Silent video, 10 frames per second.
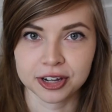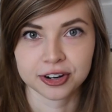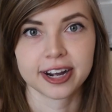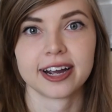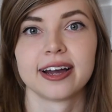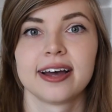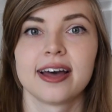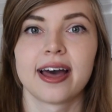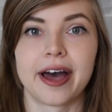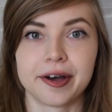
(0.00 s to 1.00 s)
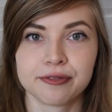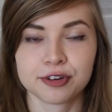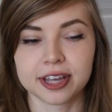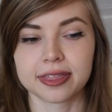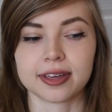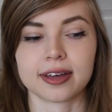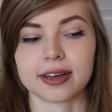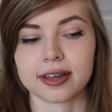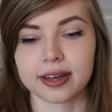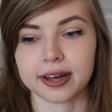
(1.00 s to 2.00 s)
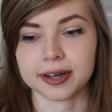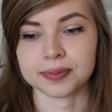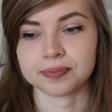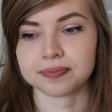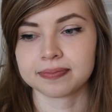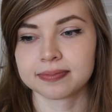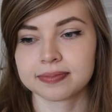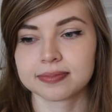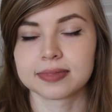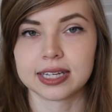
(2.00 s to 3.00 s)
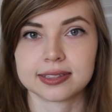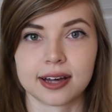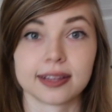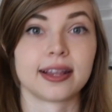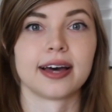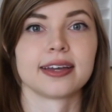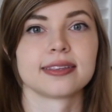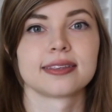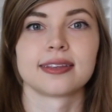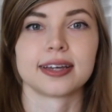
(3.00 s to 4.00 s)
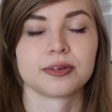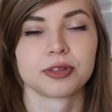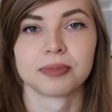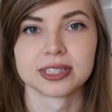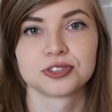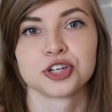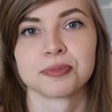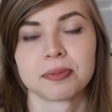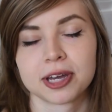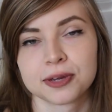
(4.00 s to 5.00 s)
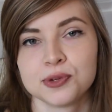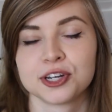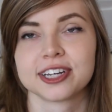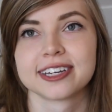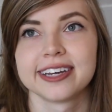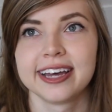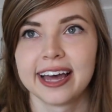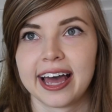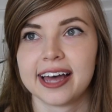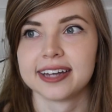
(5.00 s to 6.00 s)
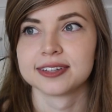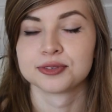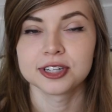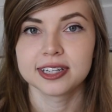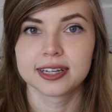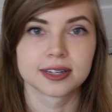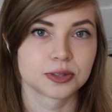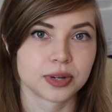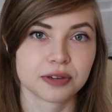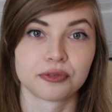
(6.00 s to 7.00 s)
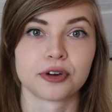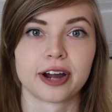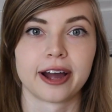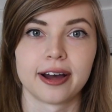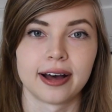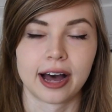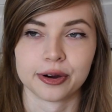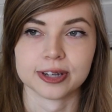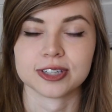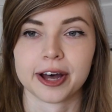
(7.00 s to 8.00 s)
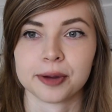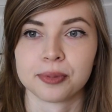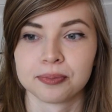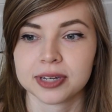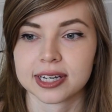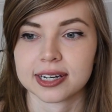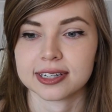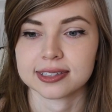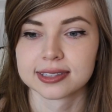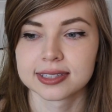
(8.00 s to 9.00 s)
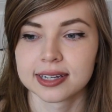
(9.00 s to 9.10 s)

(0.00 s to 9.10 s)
career, everything is online, like with my stream and my community, and it's really like a 24-hour job, because